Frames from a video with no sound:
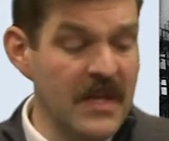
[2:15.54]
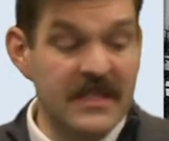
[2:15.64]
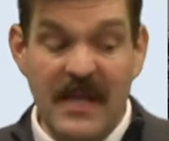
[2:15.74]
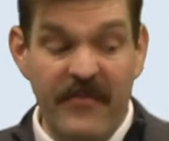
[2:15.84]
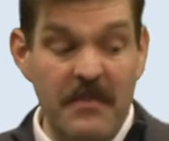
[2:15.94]

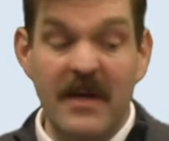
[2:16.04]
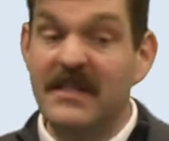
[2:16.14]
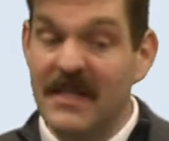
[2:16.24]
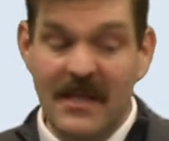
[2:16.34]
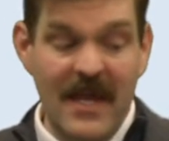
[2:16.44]
7
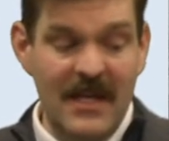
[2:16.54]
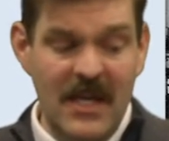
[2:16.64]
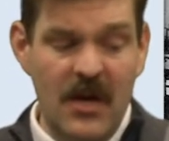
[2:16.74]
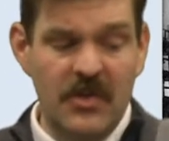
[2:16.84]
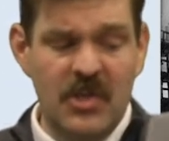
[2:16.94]
months into that
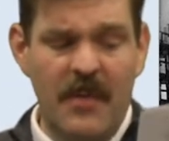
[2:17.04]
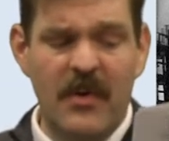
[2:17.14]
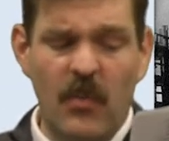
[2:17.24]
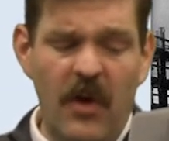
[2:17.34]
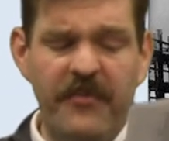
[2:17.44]
year,
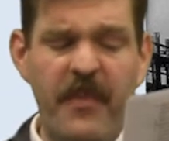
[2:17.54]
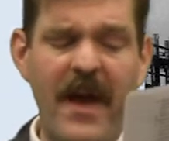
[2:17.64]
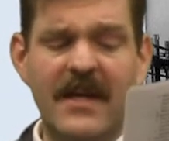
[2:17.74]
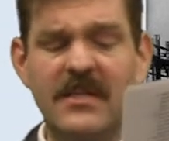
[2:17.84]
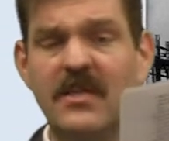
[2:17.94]
German wolf
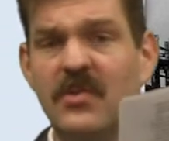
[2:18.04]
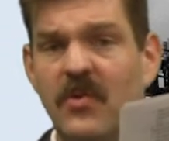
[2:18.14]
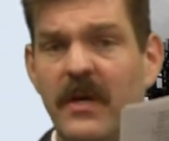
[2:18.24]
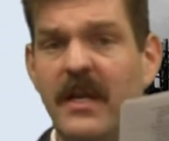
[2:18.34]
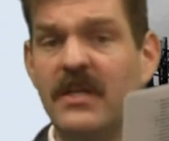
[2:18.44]
packs had
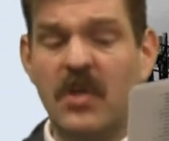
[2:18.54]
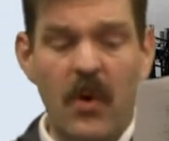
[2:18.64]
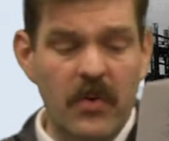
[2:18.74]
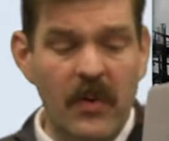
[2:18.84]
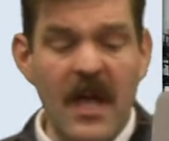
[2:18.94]
destroyed a
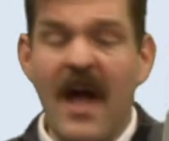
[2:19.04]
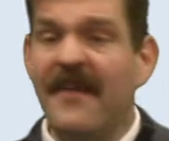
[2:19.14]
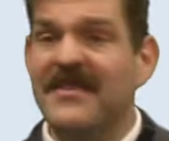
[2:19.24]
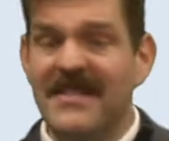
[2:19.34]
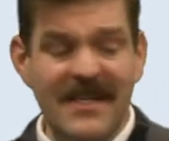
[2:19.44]
total
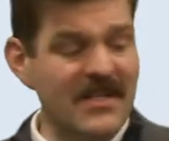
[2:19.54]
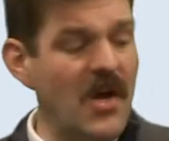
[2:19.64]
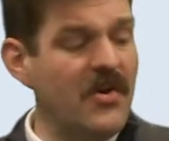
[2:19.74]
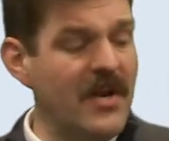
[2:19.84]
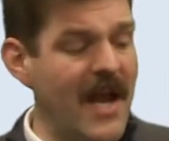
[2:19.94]
of
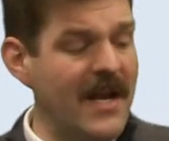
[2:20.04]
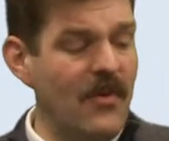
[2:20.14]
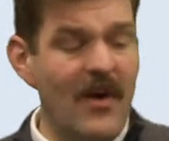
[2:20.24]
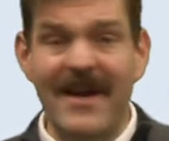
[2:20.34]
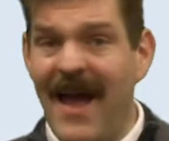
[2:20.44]

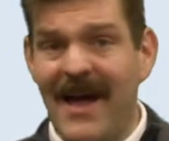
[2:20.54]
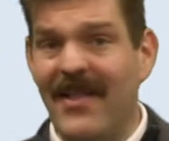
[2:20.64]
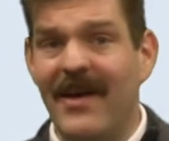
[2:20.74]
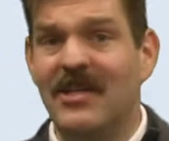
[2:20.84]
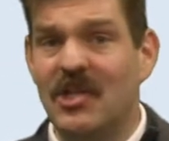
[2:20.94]
681
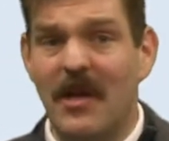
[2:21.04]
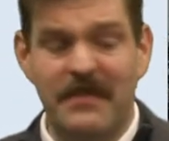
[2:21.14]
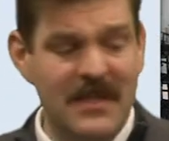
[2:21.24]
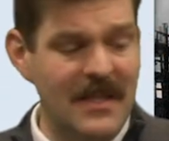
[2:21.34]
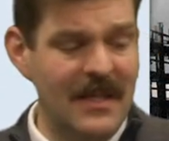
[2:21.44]
Allied
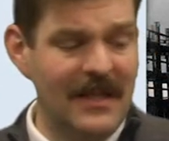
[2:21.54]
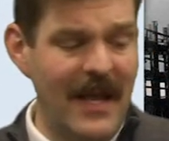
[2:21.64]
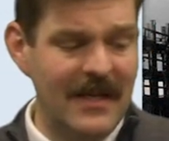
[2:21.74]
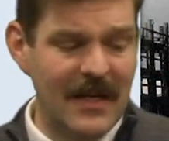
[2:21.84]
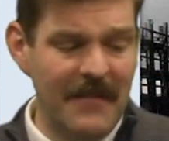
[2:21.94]
ships into the
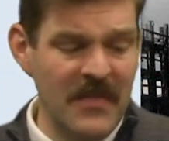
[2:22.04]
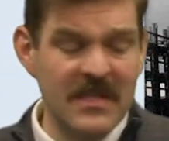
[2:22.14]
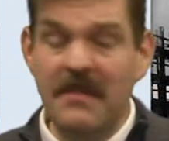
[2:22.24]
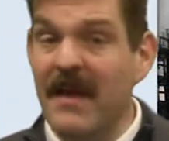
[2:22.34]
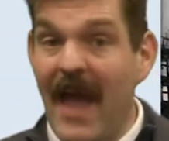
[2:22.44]
Atlantic.
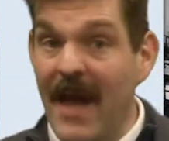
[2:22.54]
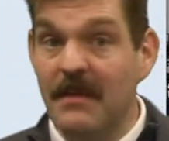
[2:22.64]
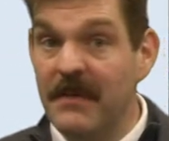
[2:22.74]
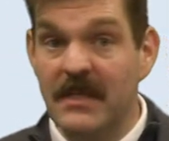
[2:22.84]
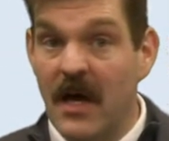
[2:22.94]
Something had
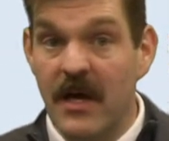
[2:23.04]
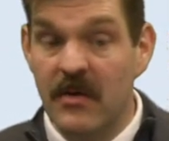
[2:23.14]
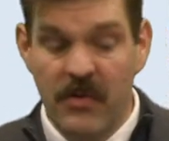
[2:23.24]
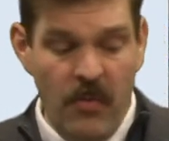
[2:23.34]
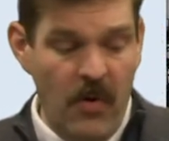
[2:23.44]
to be done
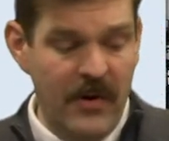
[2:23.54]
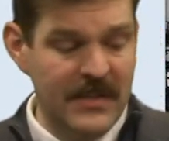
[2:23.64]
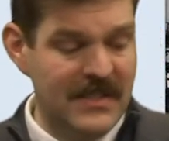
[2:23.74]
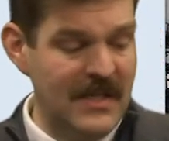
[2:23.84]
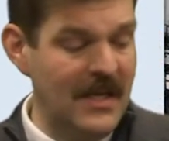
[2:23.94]
or the war
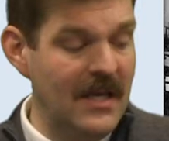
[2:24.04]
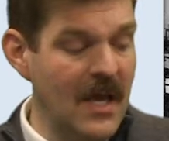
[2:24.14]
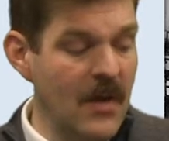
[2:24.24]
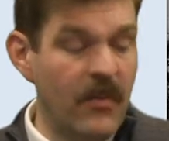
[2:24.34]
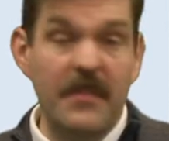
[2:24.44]
at sea
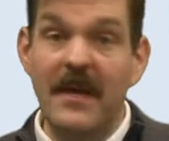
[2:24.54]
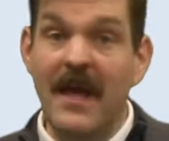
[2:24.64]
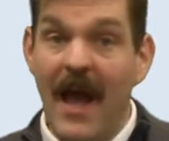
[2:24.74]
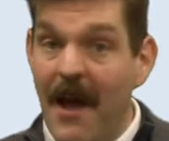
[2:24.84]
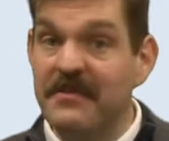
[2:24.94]
would
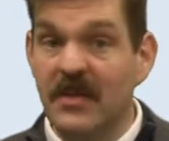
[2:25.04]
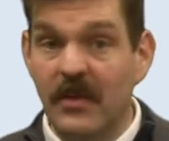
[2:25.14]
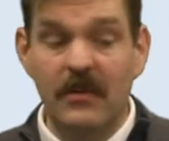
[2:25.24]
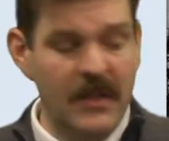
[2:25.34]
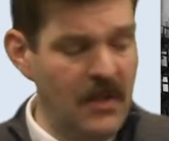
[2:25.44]
be
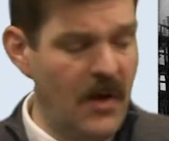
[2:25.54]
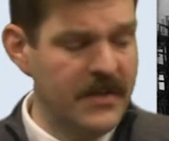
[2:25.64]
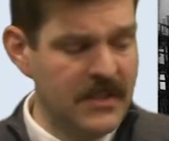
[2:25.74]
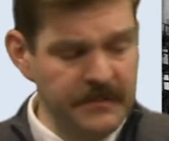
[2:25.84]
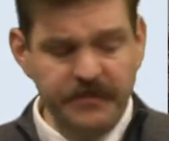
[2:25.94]
absolutely lost.